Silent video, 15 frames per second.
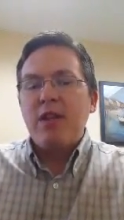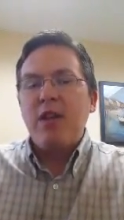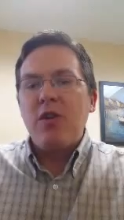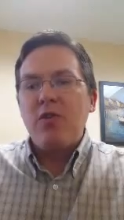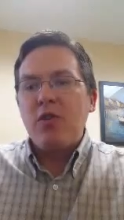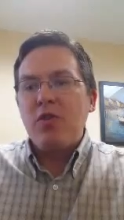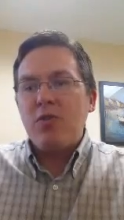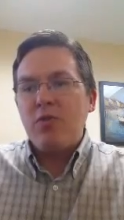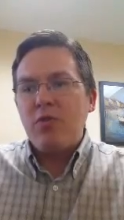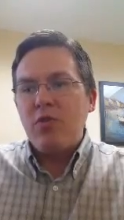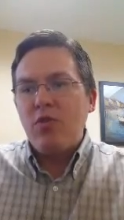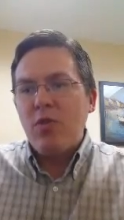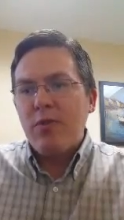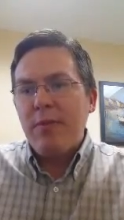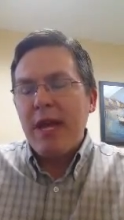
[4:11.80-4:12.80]
No, you're
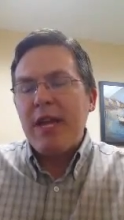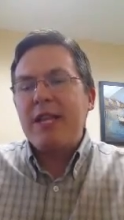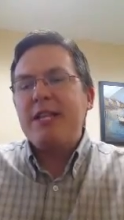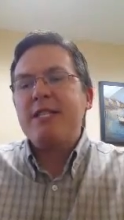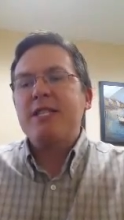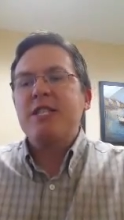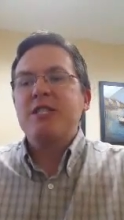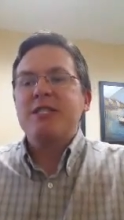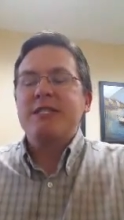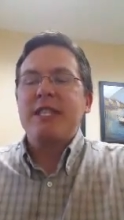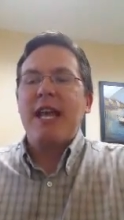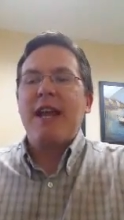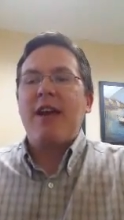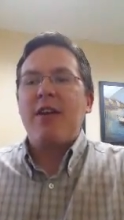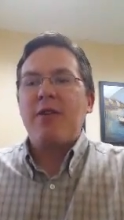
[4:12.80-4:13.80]
you're making decisions
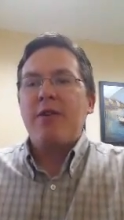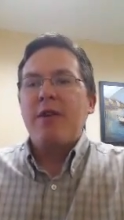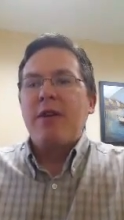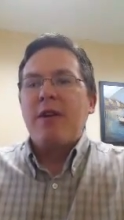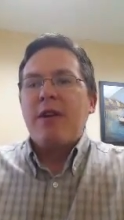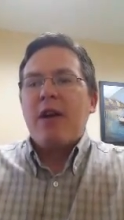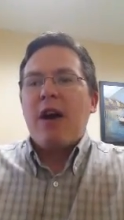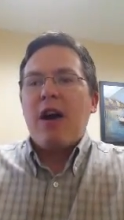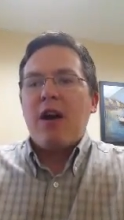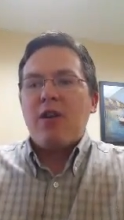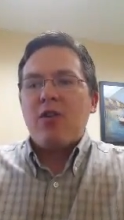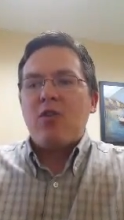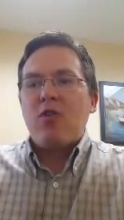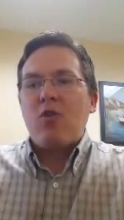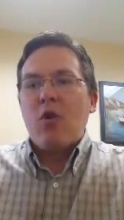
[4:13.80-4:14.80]
that are are
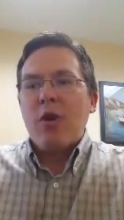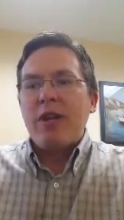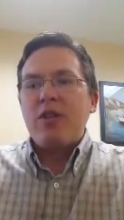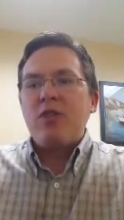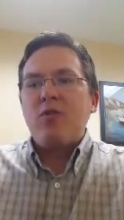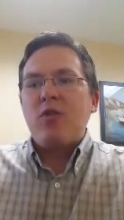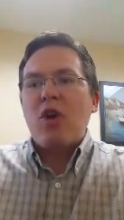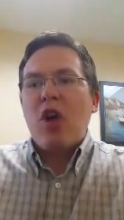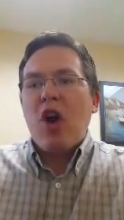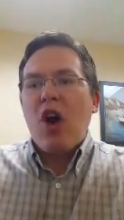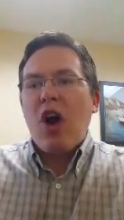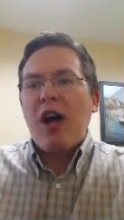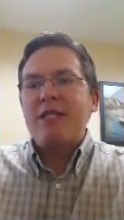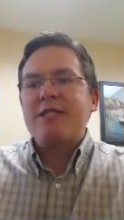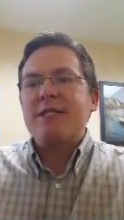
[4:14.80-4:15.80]
going to
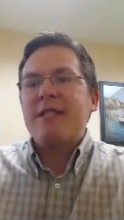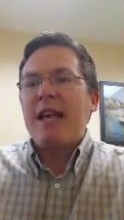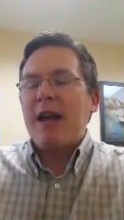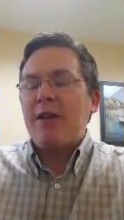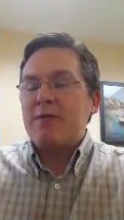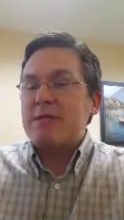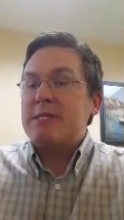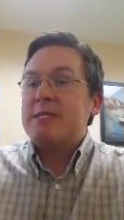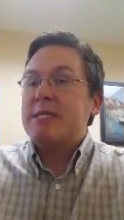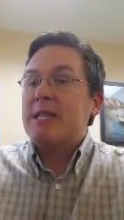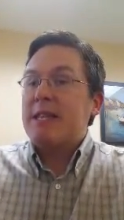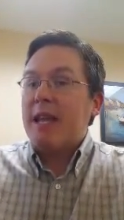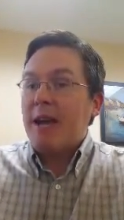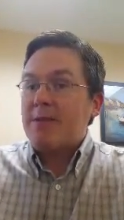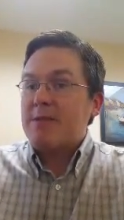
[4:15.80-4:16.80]
cost thousands
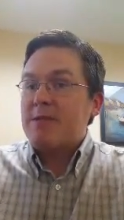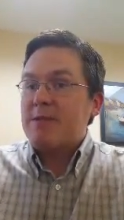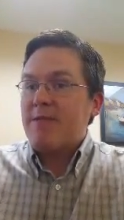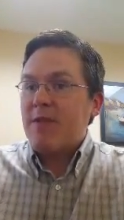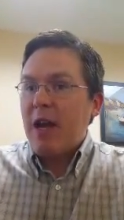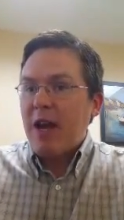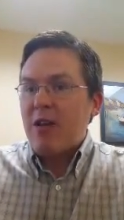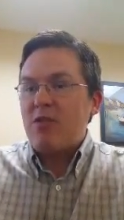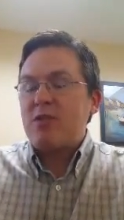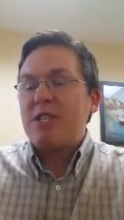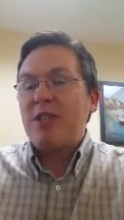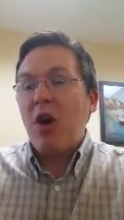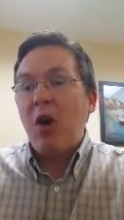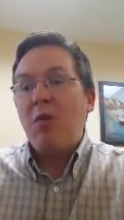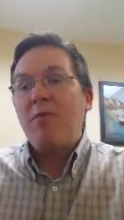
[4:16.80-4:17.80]
and thousands of dollars
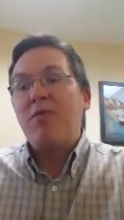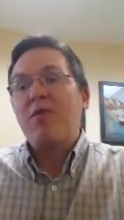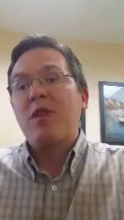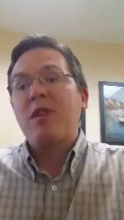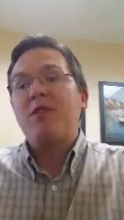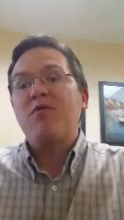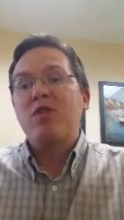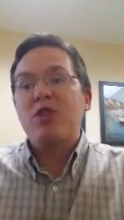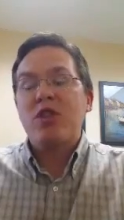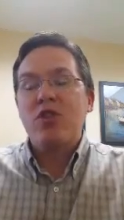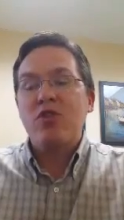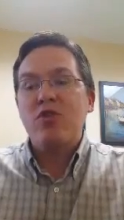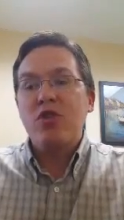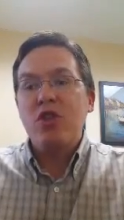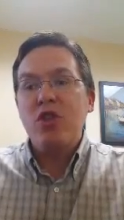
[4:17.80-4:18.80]
and hopefully
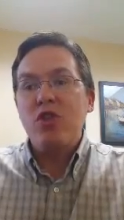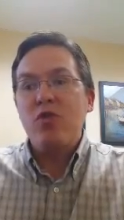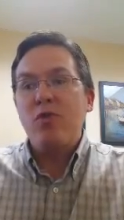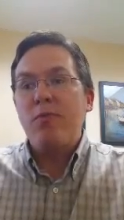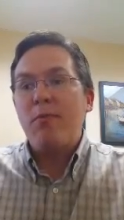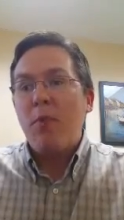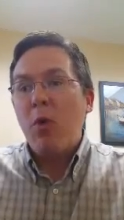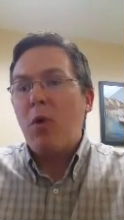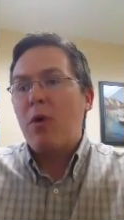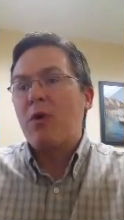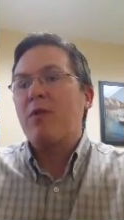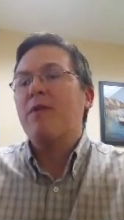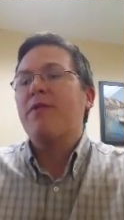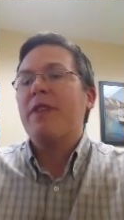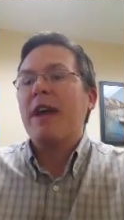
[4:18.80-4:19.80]
return you
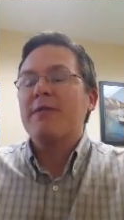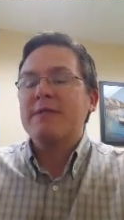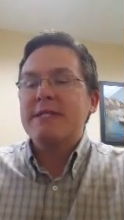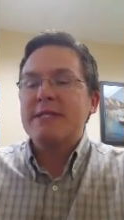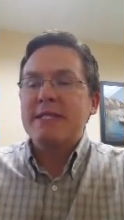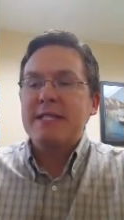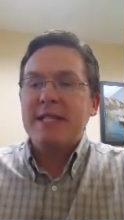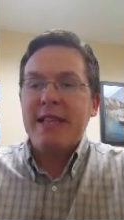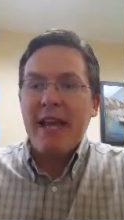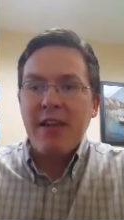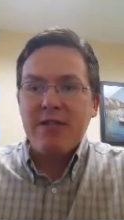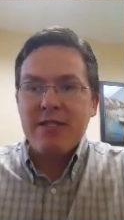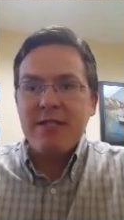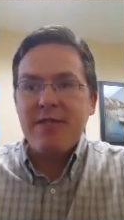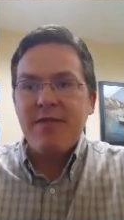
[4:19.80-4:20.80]
more thousands and
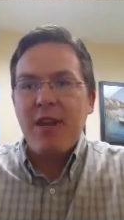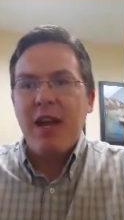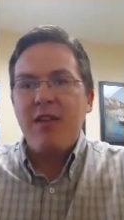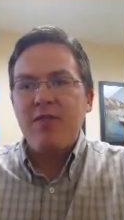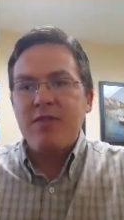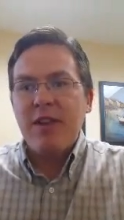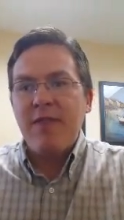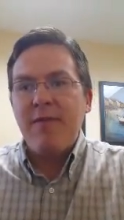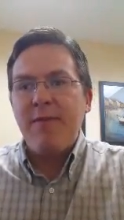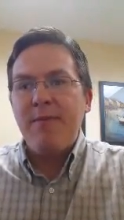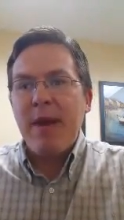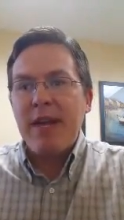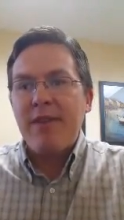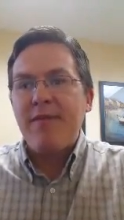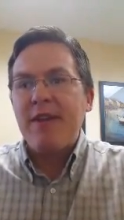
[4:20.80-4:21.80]
thousands of dollars of
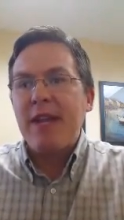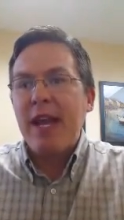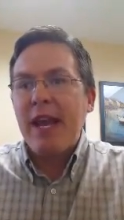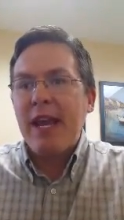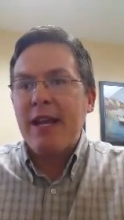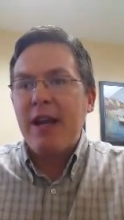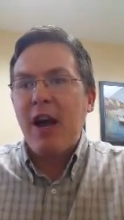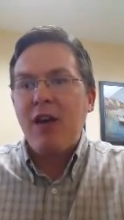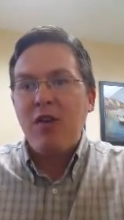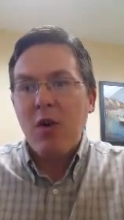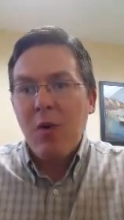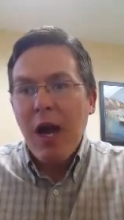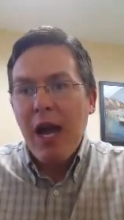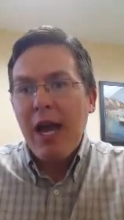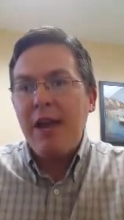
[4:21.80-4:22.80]
benefit and
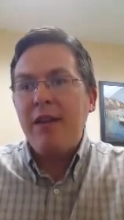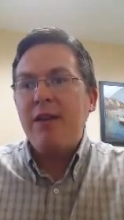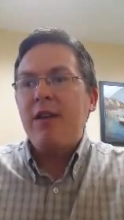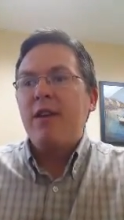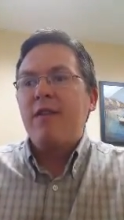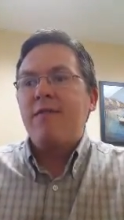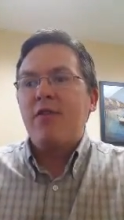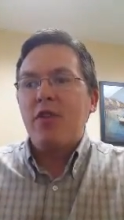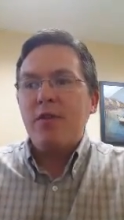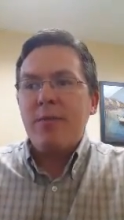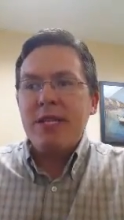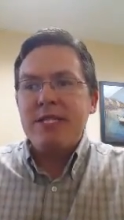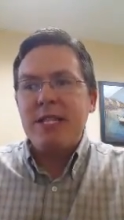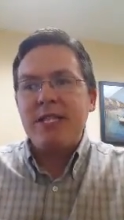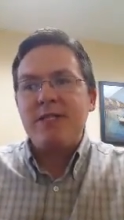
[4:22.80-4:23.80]
ROI for your
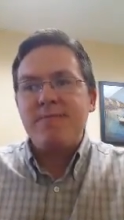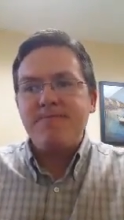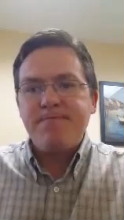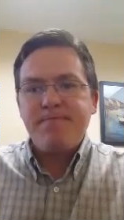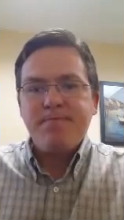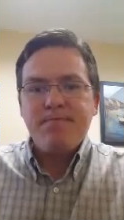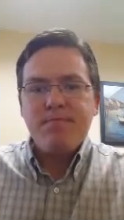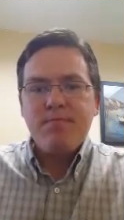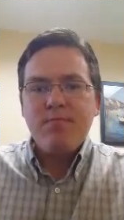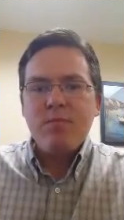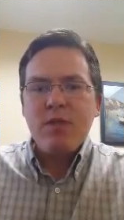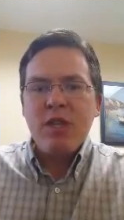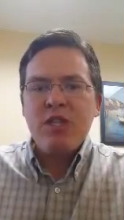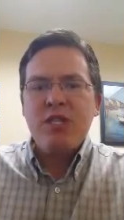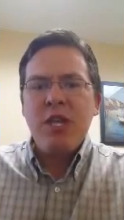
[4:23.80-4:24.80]
business.
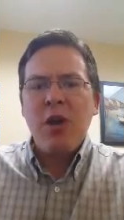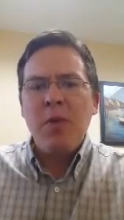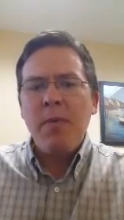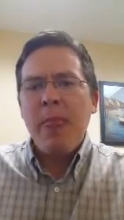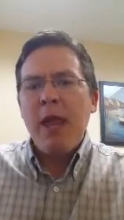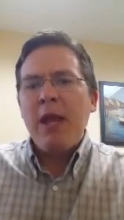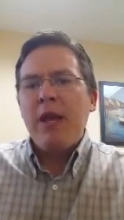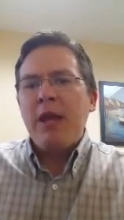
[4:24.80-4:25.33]
So